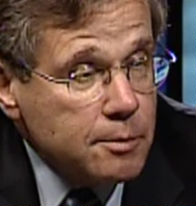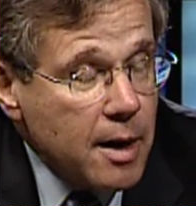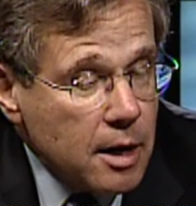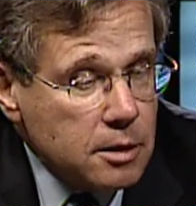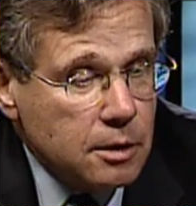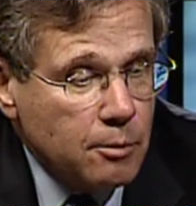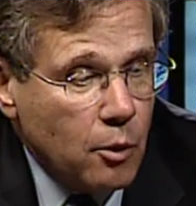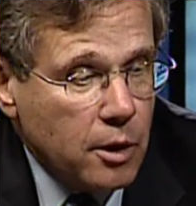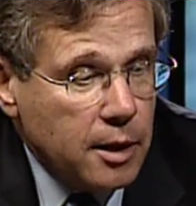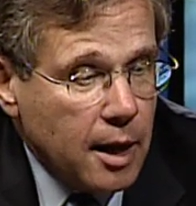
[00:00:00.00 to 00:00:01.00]
Madison
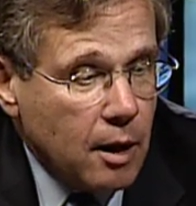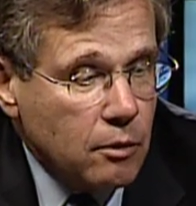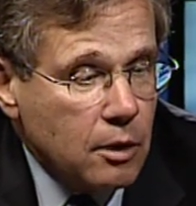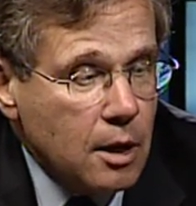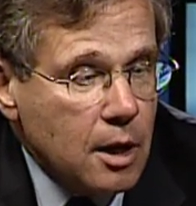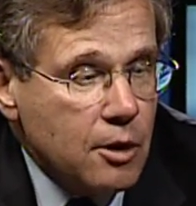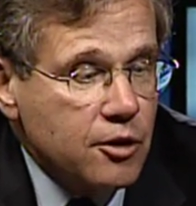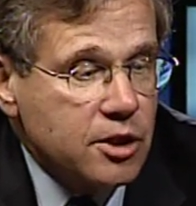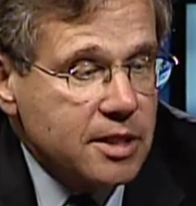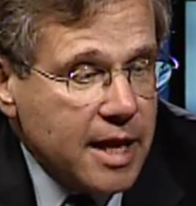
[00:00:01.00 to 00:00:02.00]
pointed out,
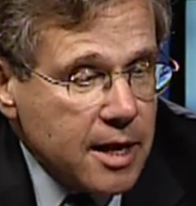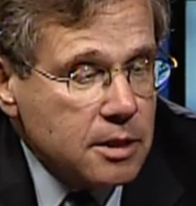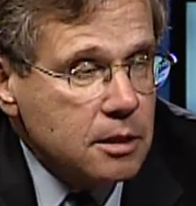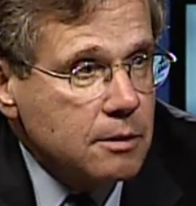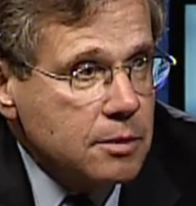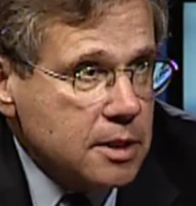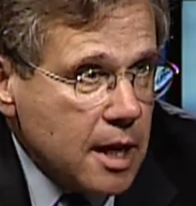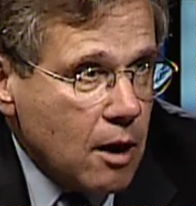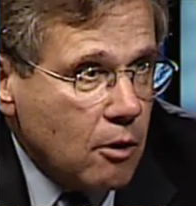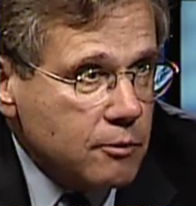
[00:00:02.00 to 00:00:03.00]
the states
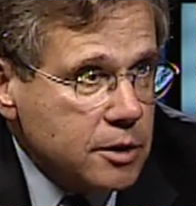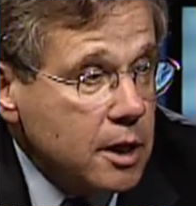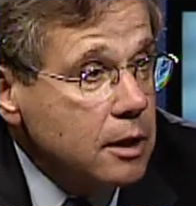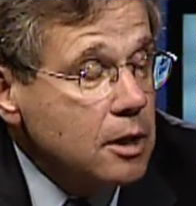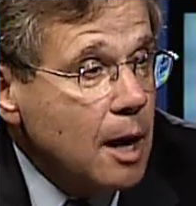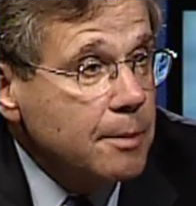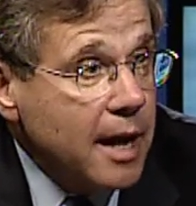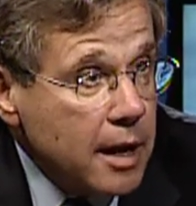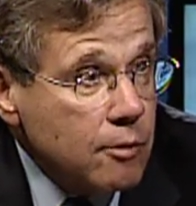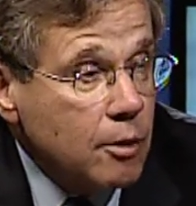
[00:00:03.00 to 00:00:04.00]
themselves can adopt
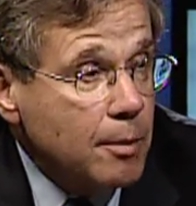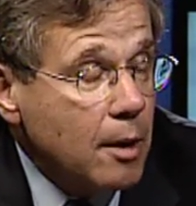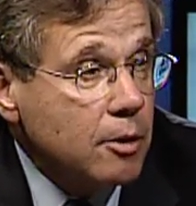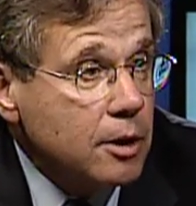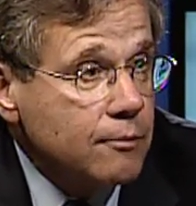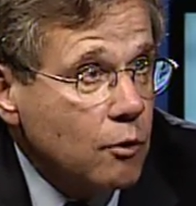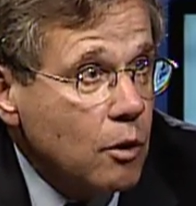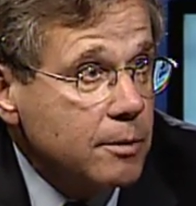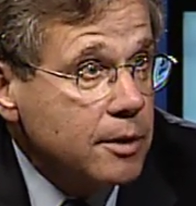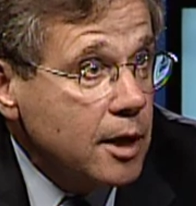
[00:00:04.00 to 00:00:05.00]
any Republican
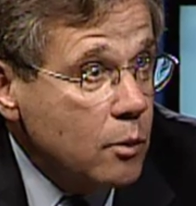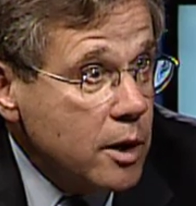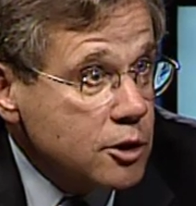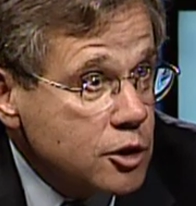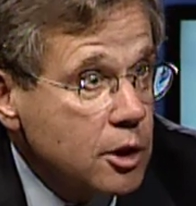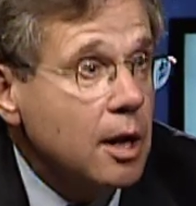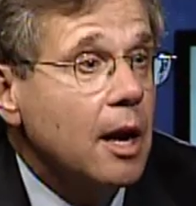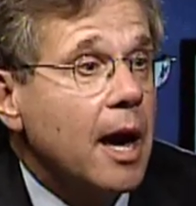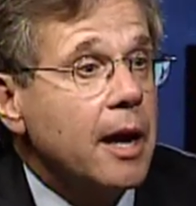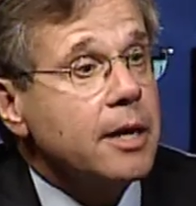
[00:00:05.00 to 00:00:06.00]
form that they wish.
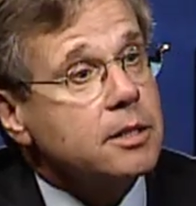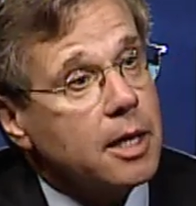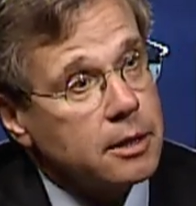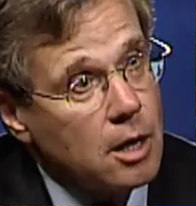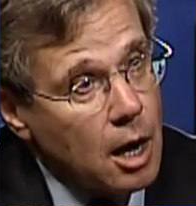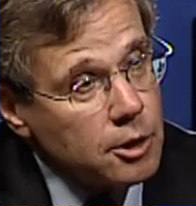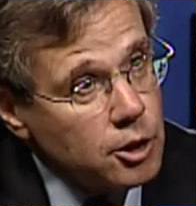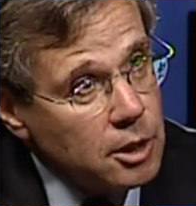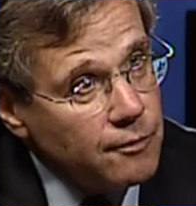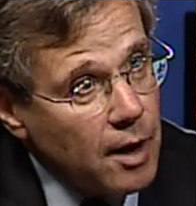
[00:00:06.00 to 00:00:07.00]
And as
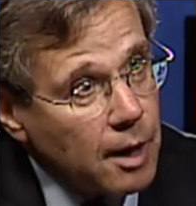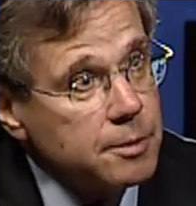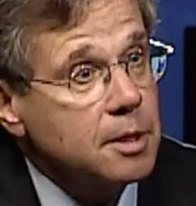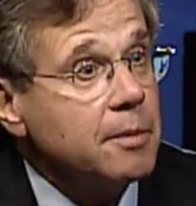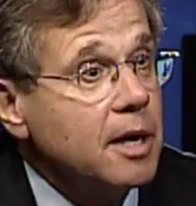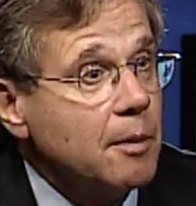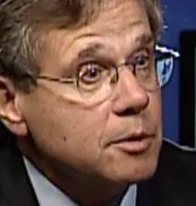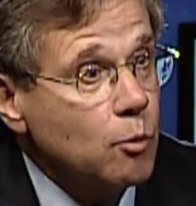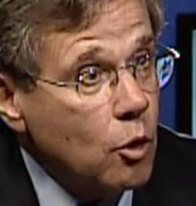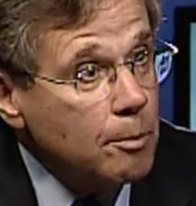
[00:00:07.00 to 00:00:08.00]
technology develops, it
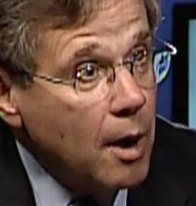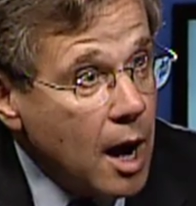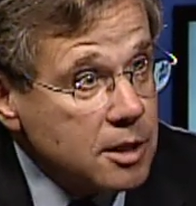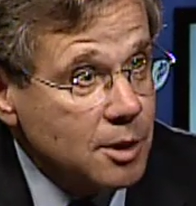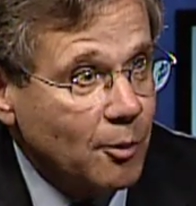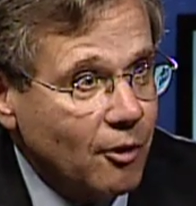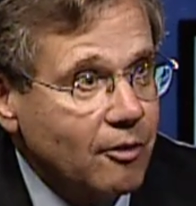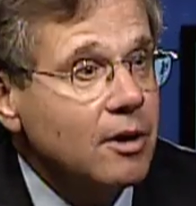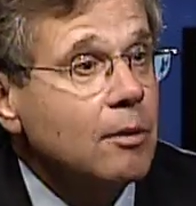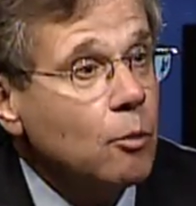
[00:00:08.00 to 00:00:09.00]
becomes more possible,
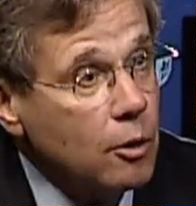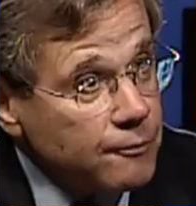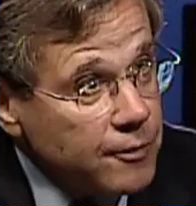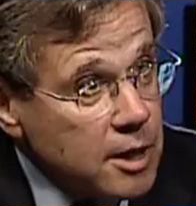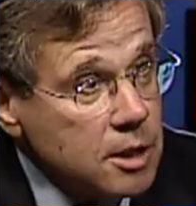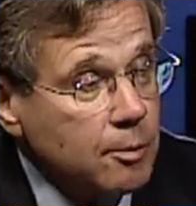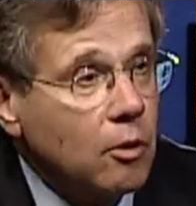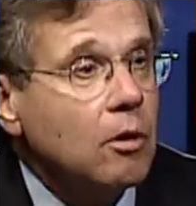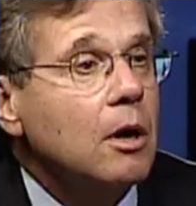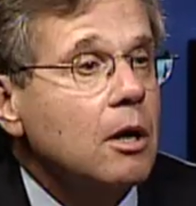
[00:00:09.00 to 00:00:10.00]
more
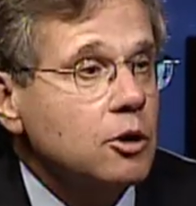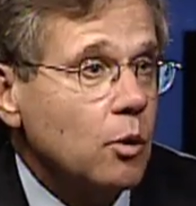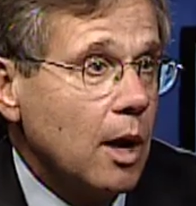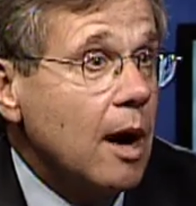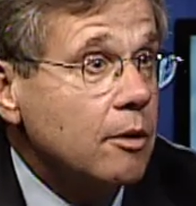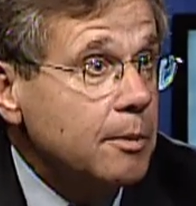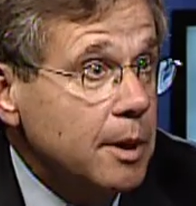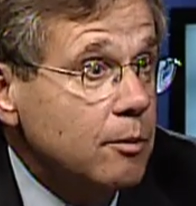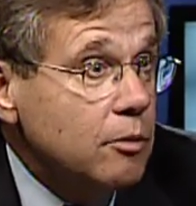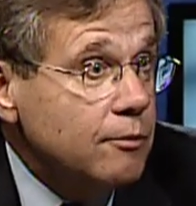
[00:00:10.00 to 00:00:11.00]
feasible to allow the
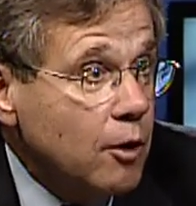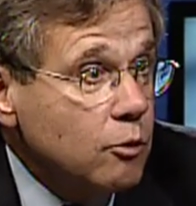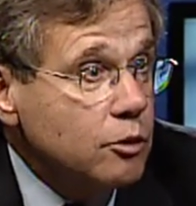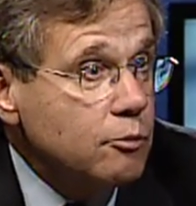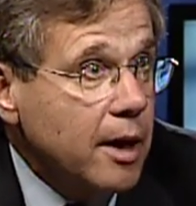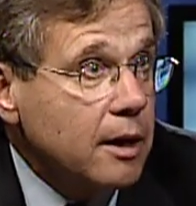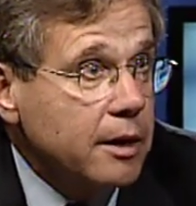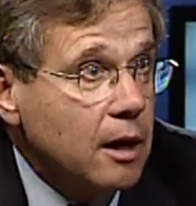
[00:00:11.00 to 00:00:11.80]
people to vote directly